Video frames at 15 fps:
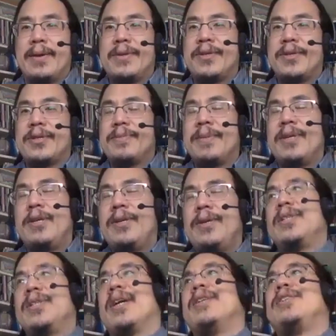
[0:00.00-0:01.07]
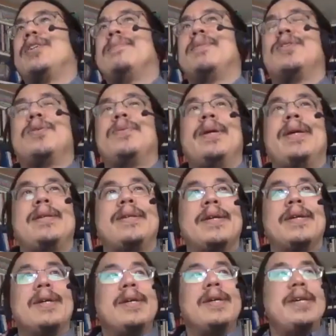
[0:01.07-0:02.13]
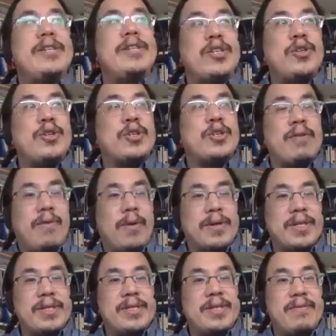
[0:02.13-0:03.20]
There's this huge tension between institutional forces that